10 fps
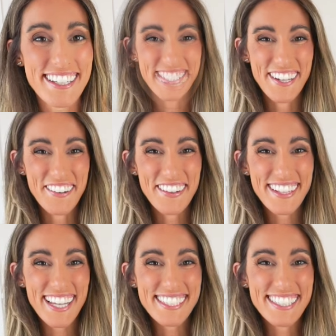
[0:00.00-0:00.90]
So
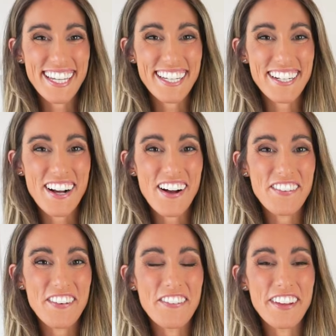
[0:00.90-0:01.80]
let's kick it
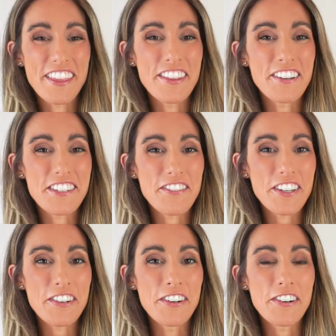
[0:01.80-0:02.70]
off with those of
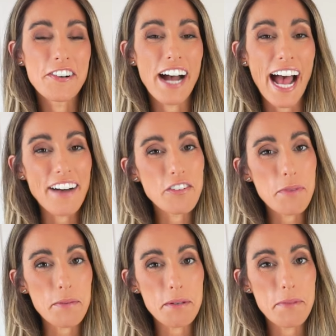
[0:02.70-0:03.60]
you who have a
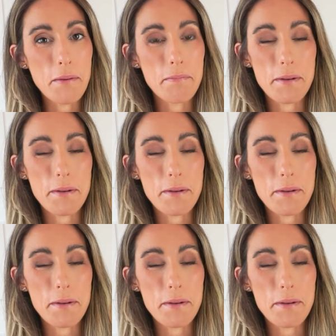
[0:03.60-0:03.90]
baby bump,